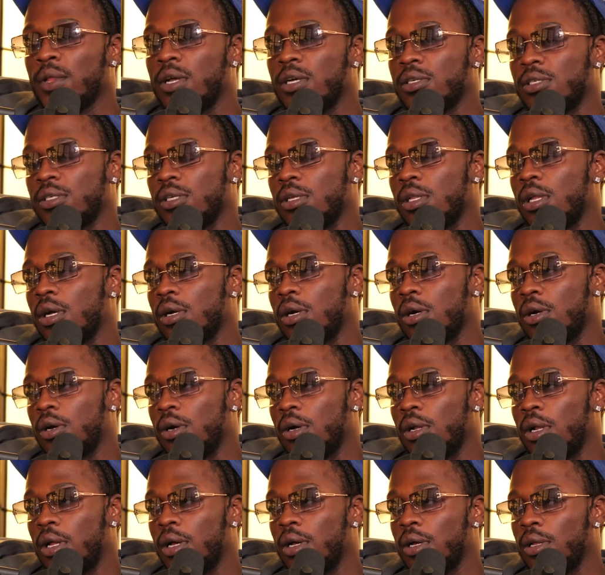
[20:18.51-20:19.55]
I see like a
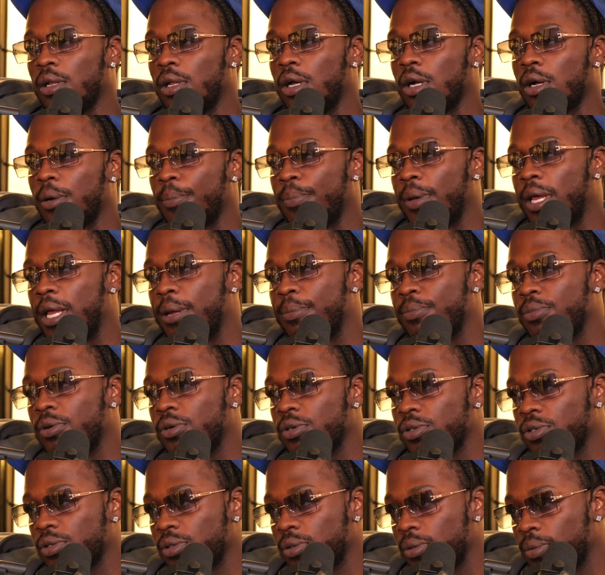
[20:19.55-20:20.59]
color, like a
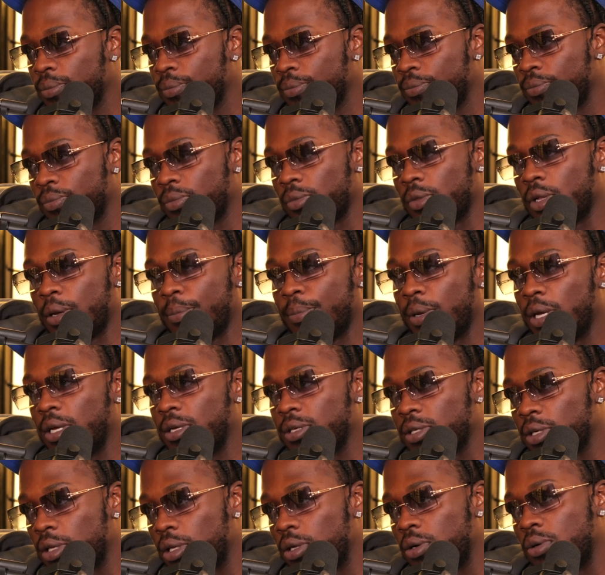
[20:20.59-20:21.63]
paintbrush that
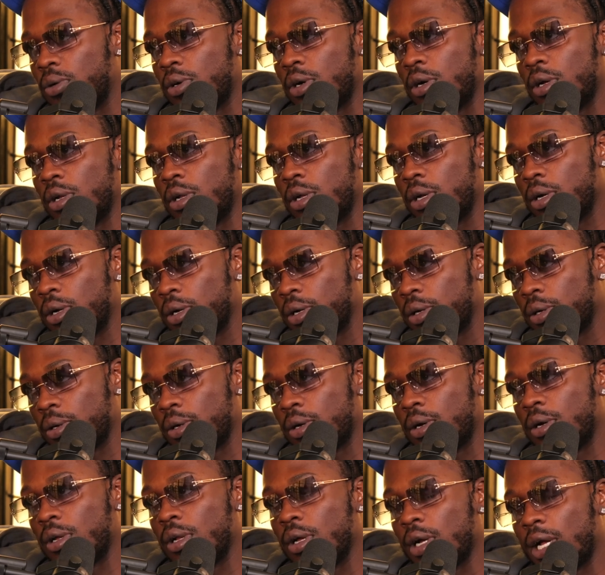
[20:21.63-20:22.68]
paints a little color
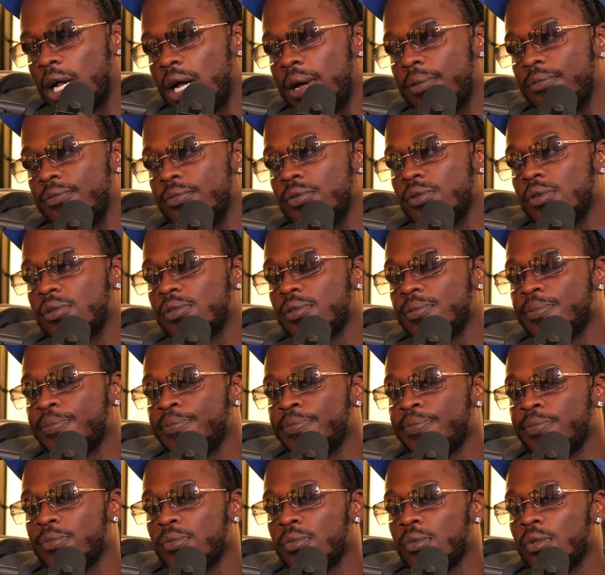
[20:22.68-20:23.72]
on a canvas,
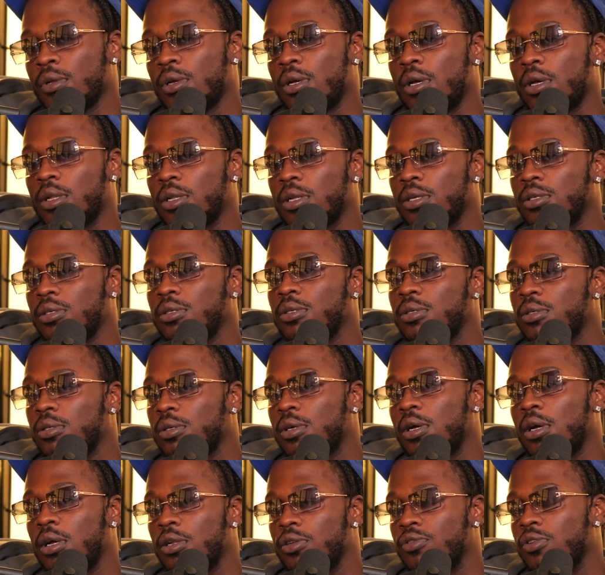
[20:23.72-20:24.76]
and as
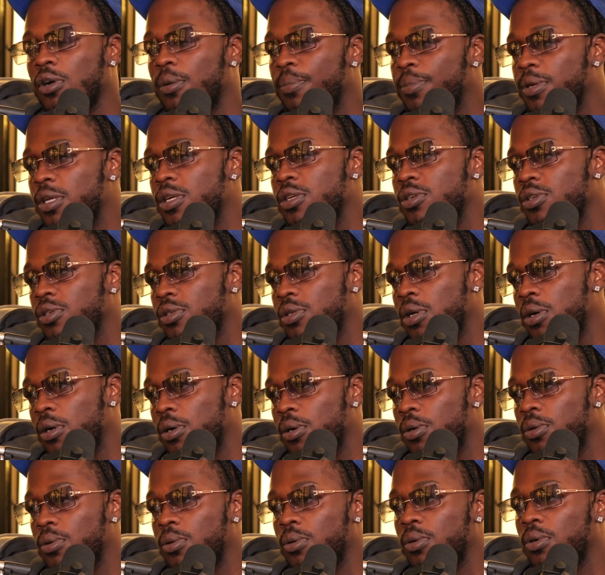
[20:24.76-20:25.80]
I drop each
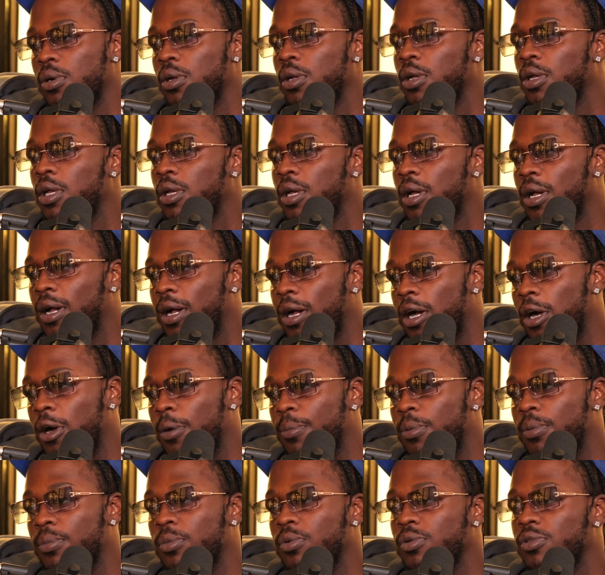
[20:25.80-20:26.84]
song or
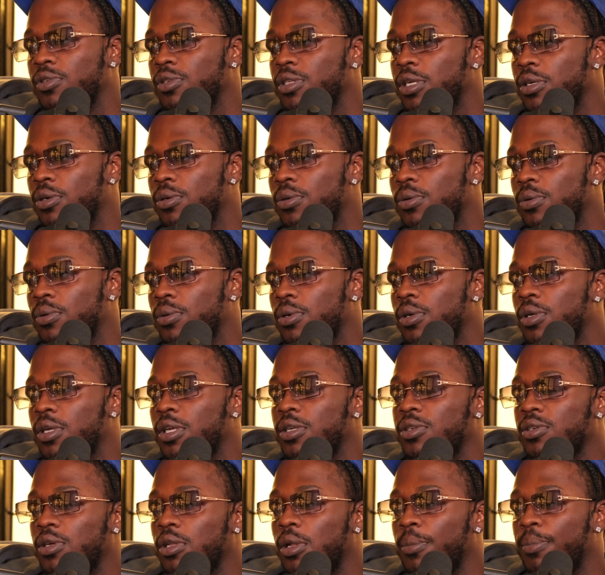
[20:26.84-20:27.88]
album or single,
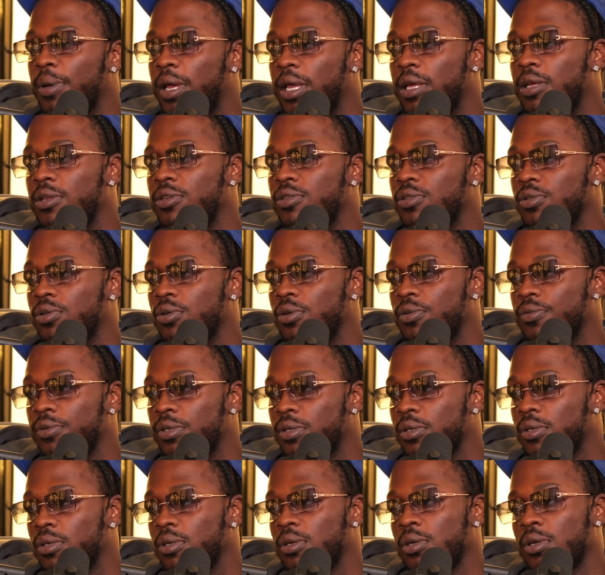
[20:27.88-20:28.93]
it's gonna paint a
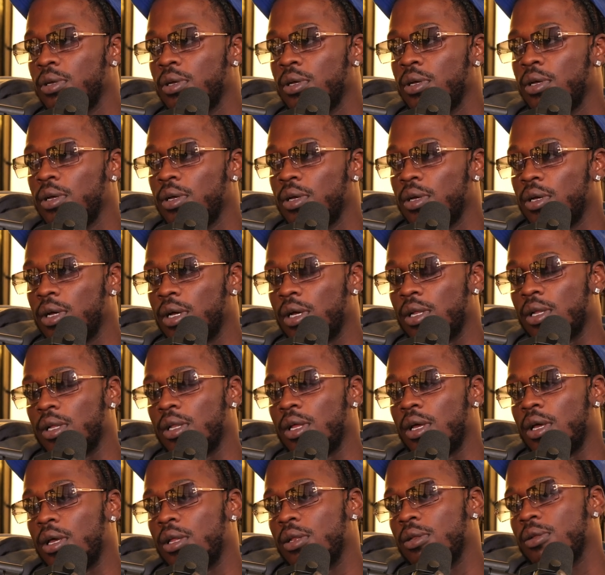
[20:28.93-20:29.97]
story. And at
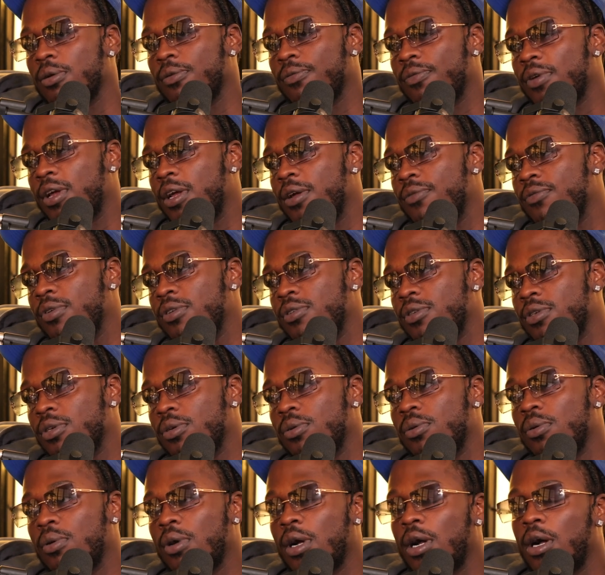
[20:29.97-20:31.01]
the end of every
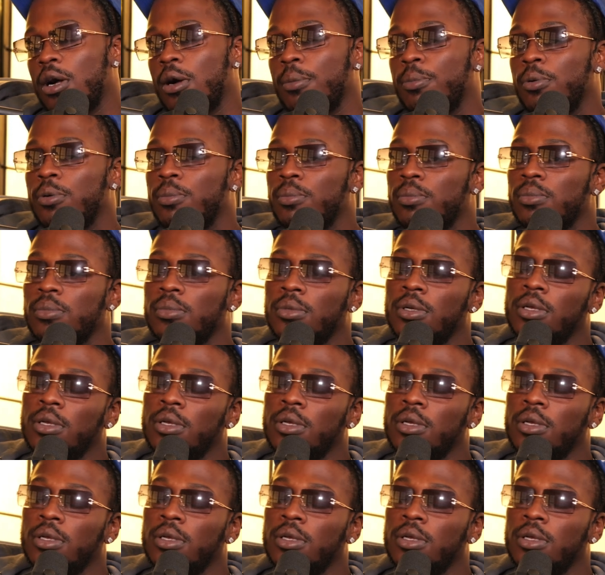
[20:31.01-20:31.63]
single album,